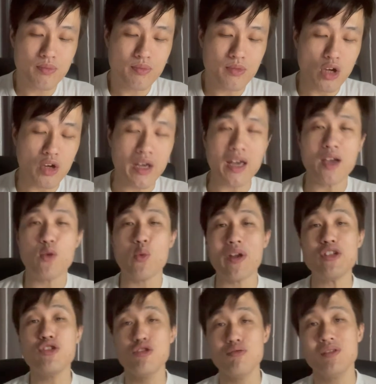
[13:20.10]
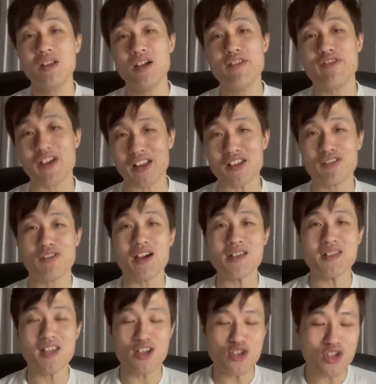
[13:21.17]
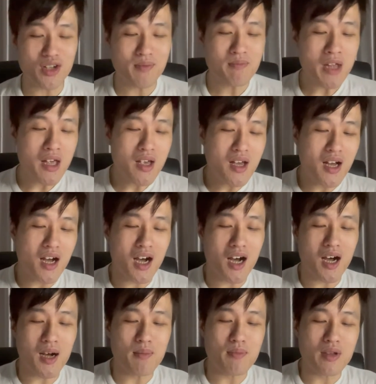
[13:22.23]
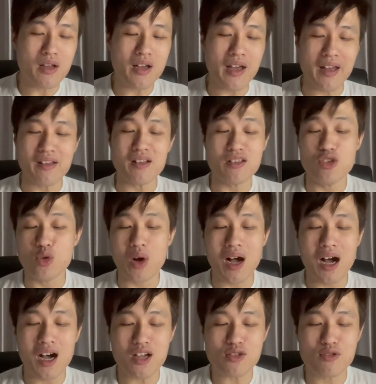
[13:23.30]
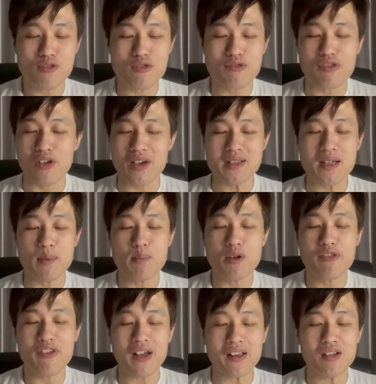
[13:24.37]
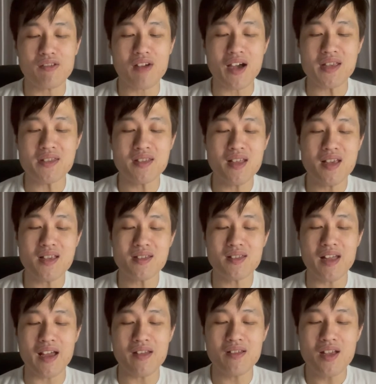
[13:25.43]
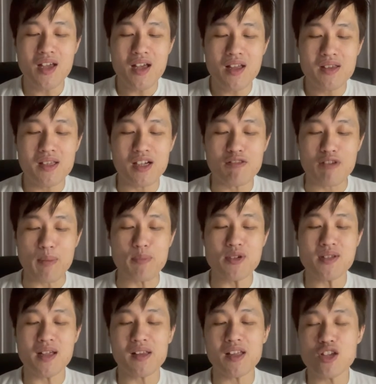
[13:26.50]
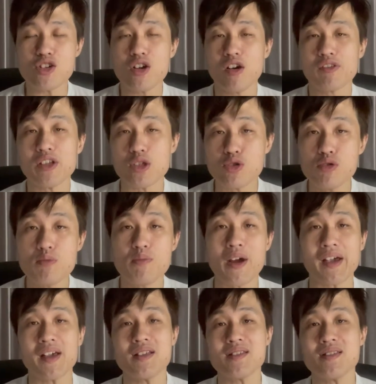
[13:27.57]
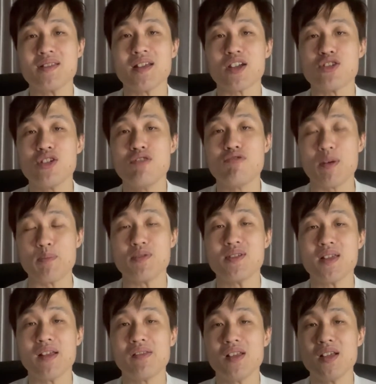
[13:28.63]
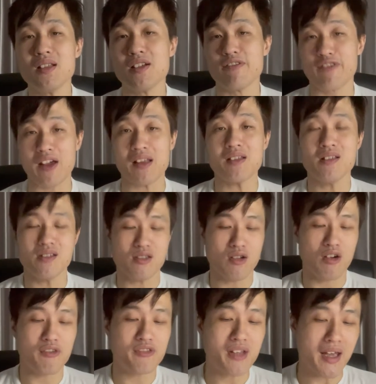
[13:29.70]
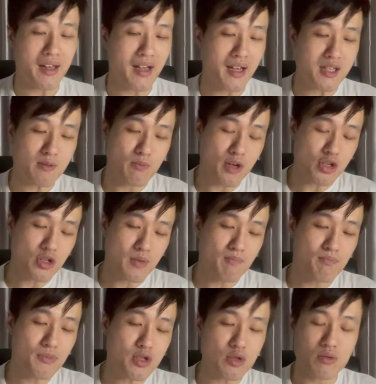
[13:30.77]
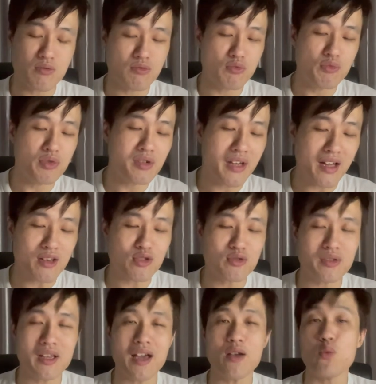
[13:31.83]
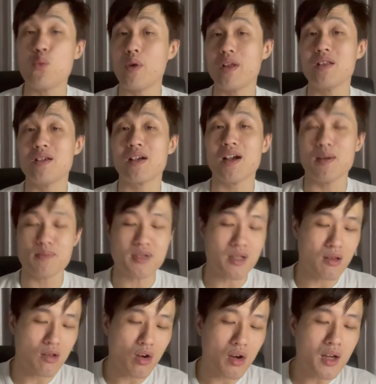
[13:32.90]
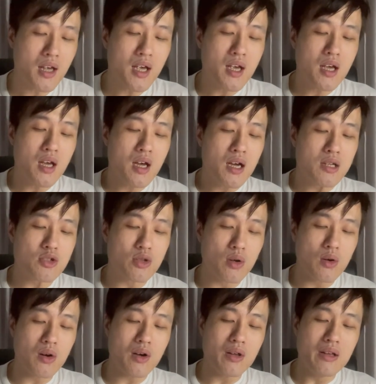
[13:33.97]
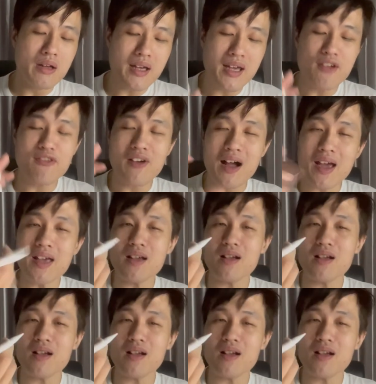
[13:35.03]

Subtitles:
Okay, when you learn factorization and you are asked to, for example, factorize this, then the representation of the two brackets is actually representing the factors of that expression. So we'll get to that when it comes along. So if I